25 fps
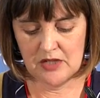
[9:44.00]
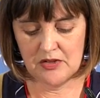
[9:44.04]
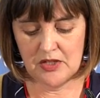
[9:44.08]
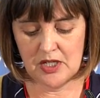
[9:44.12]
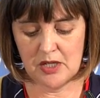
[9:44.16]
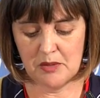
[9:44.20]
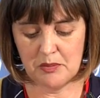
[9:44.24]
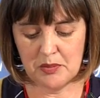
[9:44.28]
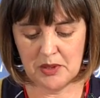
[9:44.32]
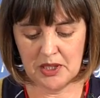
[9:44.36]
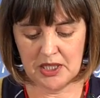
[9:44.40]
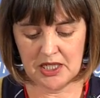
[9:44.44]
The
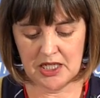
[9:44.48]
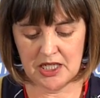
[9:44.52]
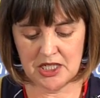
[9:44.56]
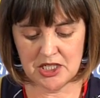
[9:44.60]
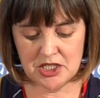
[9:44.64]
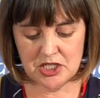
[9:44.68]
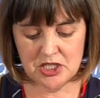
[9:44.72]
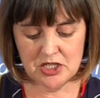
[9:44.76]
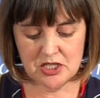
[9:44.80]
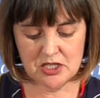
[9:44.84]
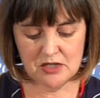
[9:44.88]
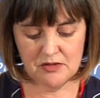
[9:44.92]

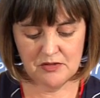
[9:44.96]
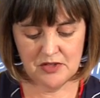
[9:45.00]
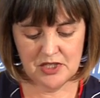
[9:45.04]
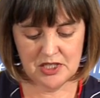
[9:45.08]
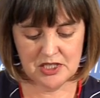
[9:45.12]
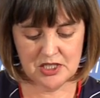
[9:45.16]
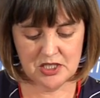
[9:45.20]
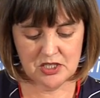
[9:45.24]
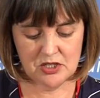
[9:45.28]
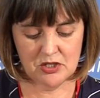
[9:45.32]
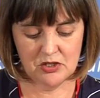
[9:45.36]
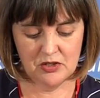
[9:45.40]
implications of
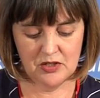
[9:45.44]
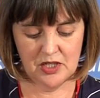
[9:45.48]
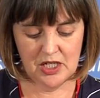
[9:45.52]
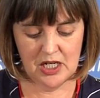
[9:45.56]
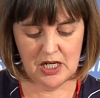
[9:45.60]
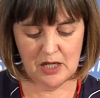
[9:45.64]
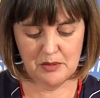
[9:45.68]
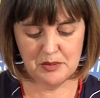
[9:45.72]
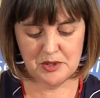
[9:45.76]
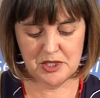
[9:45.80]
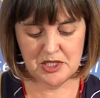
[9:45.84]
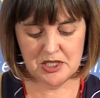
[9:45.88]
this are the
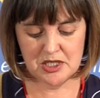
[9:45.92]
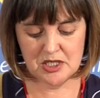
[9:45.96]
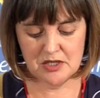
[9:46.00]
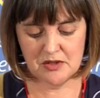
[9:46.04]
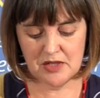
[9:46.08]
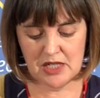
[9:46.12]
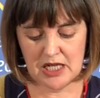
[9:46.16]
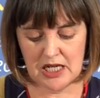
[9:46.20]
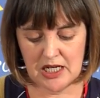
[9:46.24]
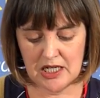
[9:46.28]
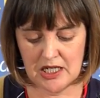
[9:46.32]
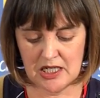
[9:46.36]
absence of
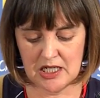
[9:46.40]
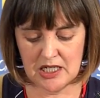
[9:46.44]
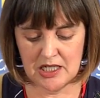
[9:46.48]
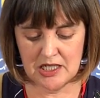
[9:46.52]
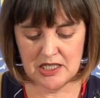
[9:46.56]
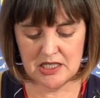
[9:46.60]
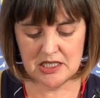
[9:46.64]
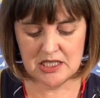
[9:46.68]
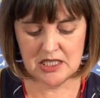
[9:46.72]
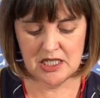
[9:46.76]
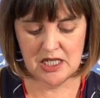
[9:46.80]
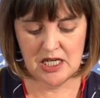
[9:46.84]

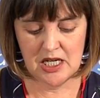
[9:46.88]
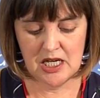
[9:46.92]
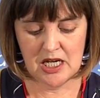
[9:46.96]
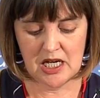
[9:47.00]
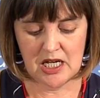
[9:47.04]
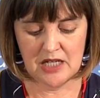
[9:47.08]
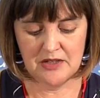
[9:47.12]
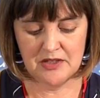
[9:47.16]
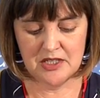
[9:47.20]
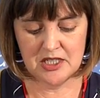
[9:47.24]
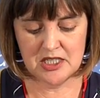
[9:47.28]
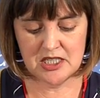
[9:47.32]
guidelines
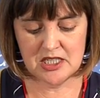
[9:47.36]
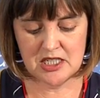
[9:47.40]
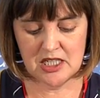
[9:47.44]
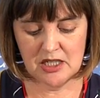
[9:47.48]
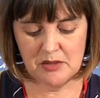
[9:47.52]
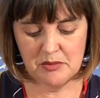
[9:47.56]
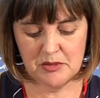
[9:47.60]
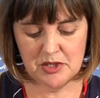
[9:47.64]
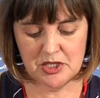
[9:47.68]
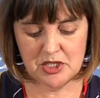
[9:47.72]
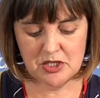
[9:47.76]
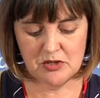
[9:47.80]
and the
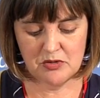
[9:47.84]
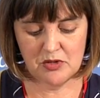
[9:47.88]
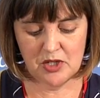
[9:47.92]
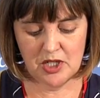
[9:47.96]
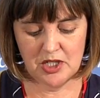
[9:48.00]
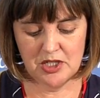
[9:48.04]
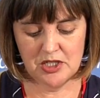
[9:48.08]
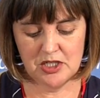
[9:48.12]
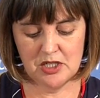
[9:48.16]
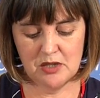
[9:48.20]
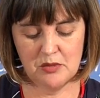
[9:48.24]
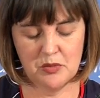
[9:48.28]
stigma
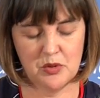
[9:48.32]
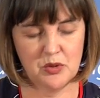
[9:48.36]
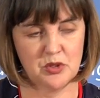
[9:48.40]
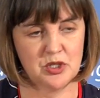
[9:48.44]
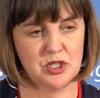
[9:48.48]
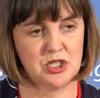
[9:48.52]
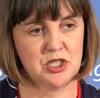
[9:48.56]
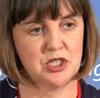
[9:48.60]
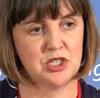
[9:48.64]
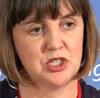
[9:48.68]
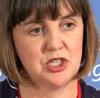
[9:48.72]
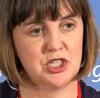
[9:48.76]
surrounding
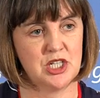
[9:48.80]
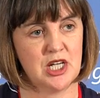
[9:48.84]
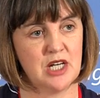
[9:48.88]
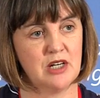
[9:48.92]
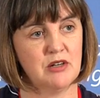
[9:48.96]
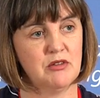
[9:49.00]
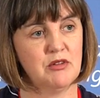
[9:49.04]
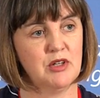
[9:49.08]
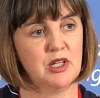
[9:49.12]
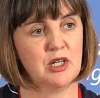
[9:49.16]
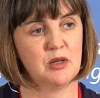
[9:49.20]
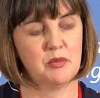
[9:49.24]
abortion
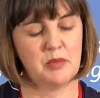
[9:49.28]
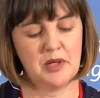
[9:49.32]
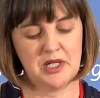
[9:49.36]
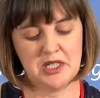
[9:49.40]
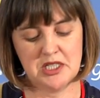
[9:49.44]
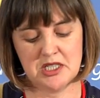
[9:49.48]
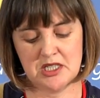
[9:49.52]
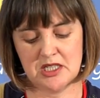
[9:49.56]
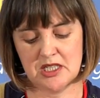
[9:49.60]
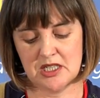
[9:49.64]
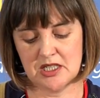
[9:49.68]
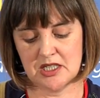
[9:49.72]
generated by
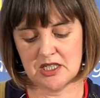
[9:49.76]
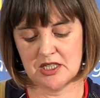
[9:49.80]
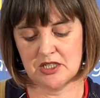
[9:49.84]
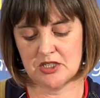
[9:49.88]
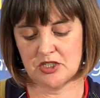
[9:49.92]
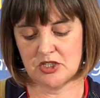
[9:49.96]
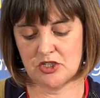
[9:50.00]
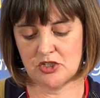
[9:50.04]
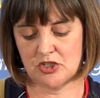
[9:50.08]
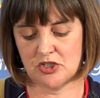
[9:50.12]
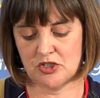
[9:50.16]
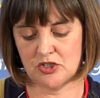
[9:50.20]
state
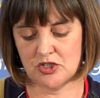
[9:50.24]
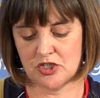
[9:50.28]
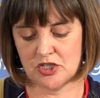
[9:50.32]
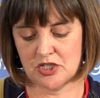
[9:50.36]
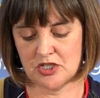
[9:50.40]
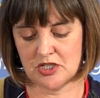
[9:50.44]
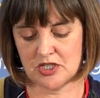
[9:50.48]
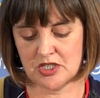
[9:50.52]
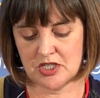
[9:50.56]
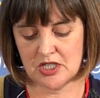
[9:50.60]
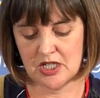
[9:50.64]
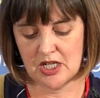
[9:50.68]

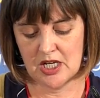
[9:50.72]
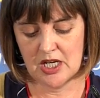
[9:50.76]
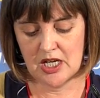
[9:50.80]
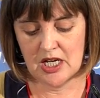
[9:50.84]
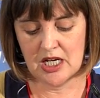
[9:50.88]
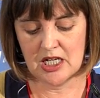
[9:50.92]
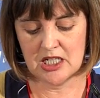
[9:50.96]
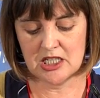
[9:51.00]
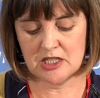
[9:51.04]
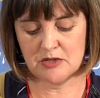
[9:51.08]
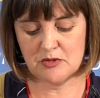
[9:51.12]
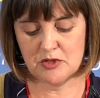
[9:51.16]
institutions
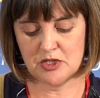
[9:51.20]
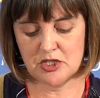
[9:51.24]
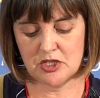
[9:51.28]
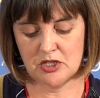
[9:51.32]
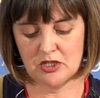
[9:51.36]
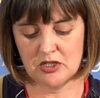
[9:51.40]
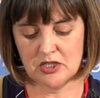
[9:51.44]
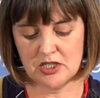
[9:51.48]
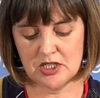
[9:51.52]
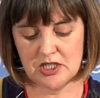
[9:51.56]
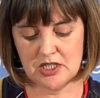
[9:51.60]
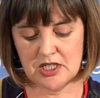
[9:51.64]
has
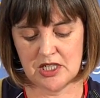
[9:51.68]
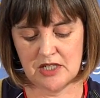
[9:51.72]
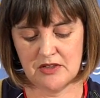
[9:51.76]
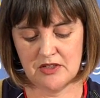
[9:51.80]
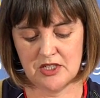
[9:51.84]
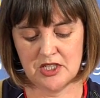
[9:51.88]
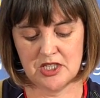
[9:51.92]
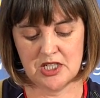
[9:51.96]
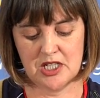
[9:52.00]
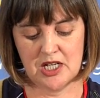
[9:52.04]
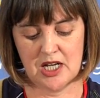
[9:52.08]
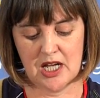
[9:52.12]
resulted in
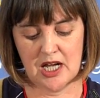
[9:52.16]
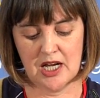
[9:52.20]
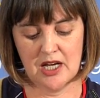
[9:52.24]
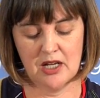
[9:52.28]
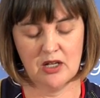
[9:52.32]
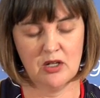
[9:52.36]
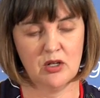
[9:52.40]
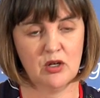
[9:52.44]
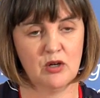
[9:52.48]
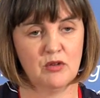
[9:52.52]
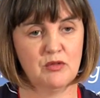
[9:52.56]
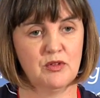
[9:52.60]
the
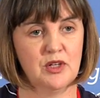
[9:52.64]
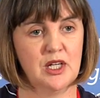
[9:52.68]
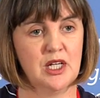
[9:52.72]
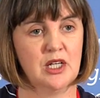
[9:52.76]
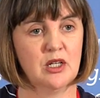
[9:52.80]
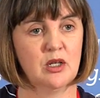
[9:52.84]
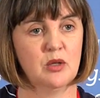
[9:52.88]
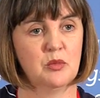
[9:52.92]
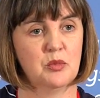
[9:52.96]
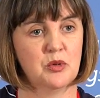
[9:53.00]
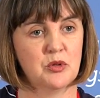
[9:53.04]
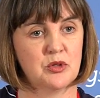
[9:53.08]
denial of
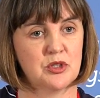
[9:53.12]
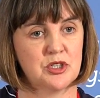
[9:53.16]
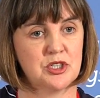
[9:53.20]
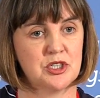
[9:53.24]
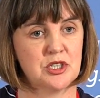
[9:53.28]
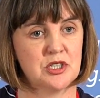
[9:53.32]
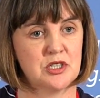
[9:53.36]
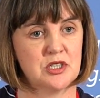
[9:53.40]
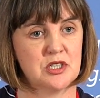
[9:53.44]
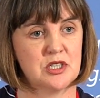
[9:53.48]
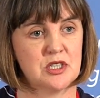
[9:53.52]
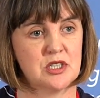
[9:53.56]
legal
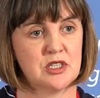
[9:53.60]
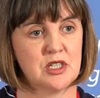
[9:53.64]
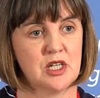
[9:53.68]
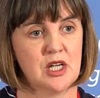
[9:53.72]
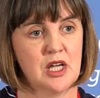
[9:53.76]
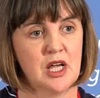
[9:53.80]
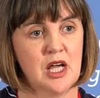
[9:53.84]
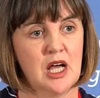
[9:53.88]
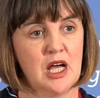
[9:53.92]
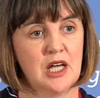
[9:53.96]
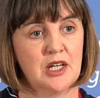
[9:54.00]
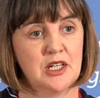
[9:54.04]
abortions
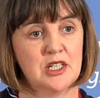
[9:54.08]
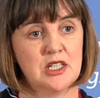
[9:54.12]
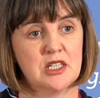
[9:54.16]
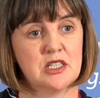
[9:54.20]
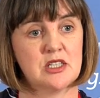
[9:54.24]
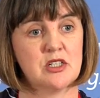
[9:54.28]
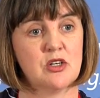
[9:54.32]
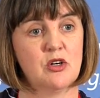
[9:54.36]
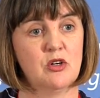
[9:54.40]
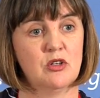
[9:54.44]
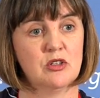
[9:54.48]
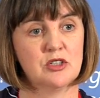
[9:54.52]
and
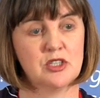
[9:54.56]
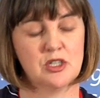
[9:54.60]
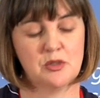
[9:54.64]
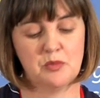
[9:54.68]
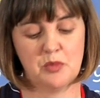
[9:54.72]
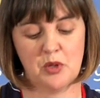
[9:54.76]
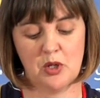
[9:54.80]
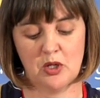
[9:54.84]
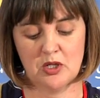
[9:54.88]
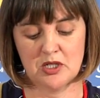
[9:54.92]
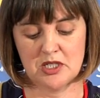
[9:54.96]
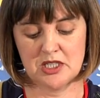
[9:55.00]
has halted
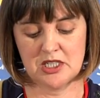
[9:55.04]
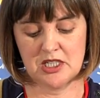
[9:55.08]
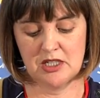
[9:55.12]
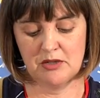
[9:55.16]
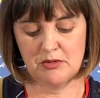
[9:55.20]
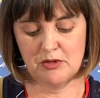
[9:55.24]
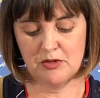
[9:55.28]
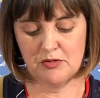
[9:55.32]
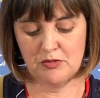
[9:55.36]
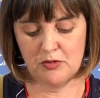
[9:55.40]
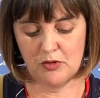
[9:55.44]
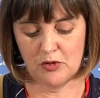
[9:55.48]
policy
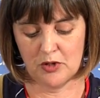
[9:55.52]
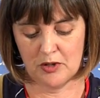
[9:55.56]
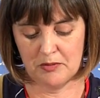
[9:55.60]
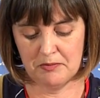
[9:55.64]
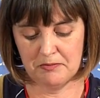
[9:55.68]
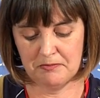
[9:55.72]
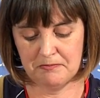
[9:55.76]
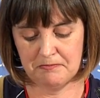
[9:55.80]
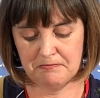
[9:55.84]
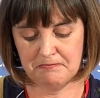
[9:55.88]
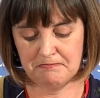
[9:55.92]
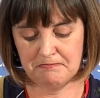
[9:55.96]
reform.